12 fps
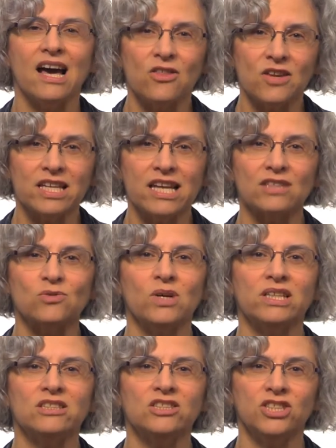
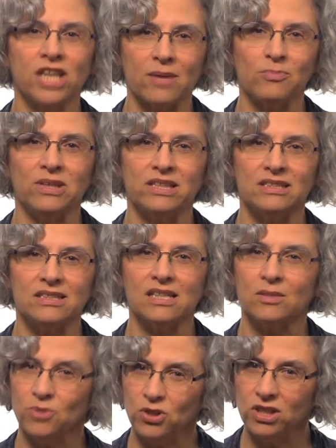HealthConnect-One champions
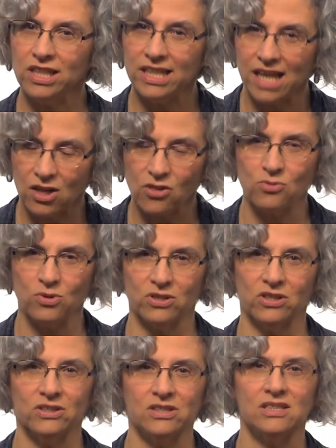community health
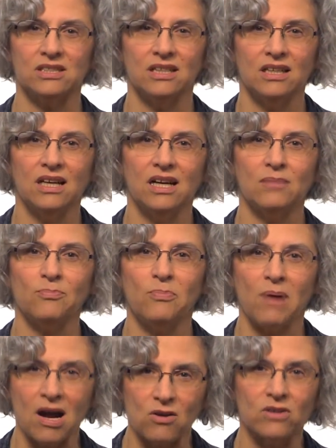workers,
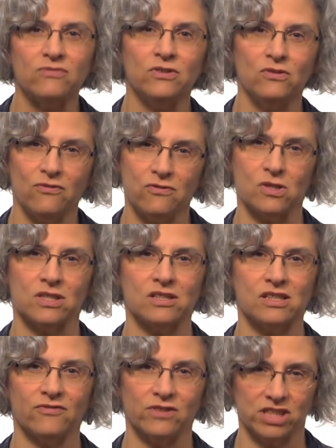powerful force for